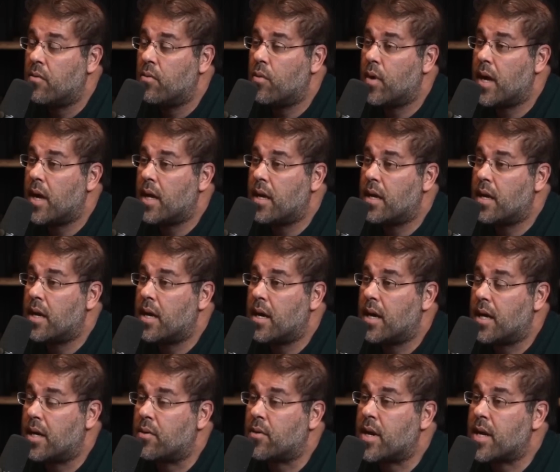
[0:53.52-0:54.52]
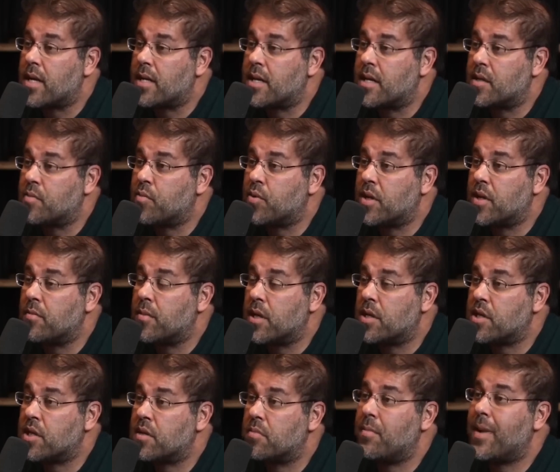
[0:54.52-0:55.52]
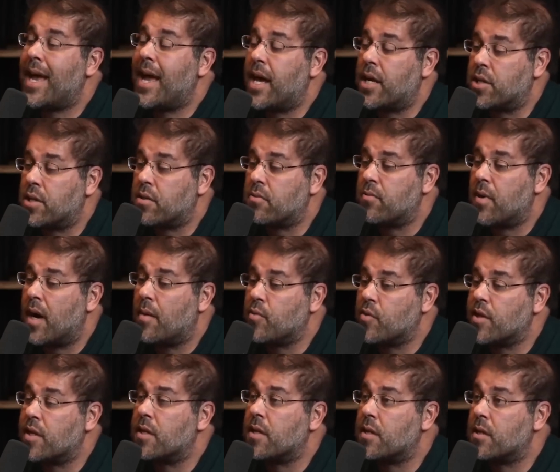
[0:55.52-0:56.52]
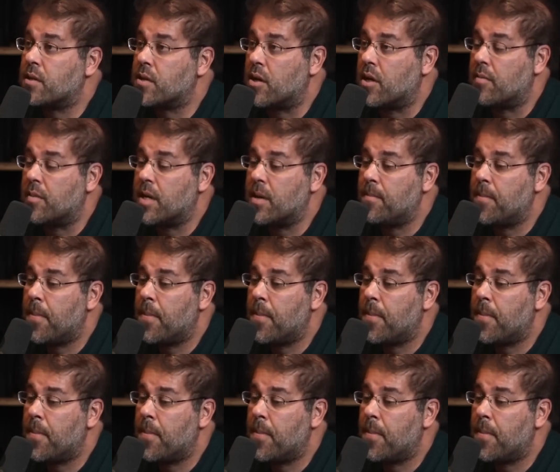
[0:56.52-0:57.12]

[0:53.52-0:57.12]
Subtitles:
when Grant has pretty much smashed Robert E. Lee's army.